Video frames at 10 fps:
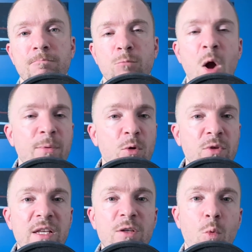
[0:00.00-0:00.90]
Probably
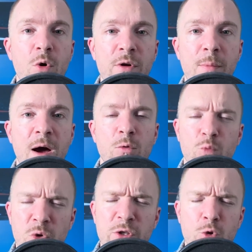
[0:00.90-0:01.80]
only need to worry about it
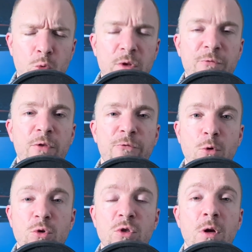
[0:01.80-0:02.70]
really, truly for the
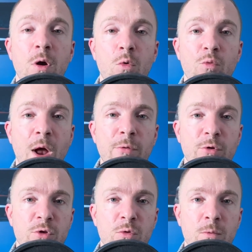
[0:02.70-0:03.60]
first round or
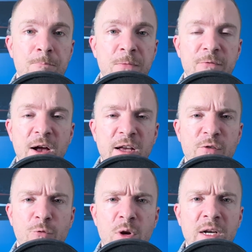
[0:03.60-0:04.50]
two. If I can
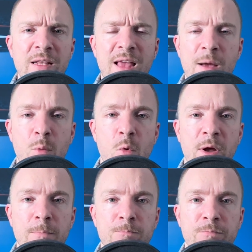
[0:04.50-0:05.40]
avoid it at that
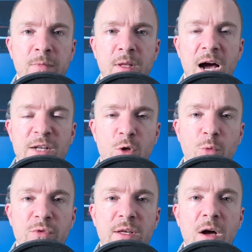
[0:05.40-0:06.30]
point, I
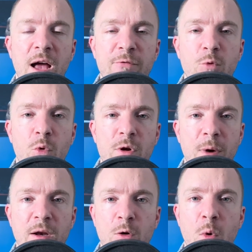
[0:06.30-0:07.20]
don't think I'll have to worry
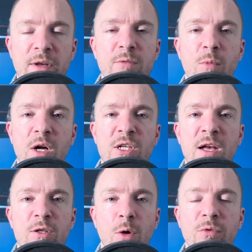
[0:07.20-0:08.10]
about it quite as much.
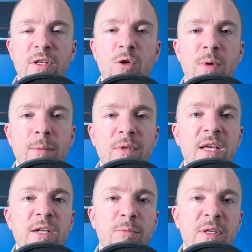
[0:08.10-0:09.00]
Don't think he'll be able to
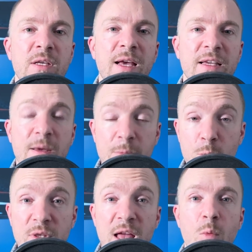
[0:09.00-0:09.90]
catch me and get me
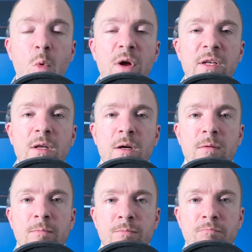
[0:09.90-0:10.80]
with that one and done.
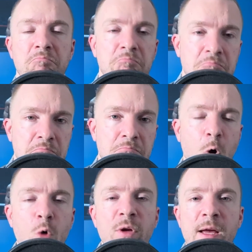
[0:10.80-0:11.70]

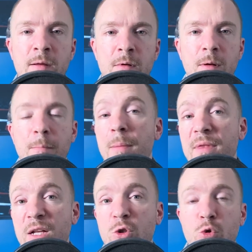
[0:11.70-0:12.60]
Okay, maybe
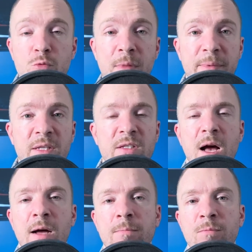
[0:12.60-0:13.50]
that's true. Maybe it's
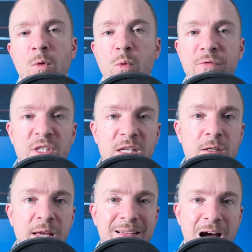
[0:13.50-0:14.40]
not. We've seen
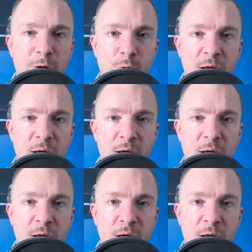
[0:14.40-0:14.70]
Ngannou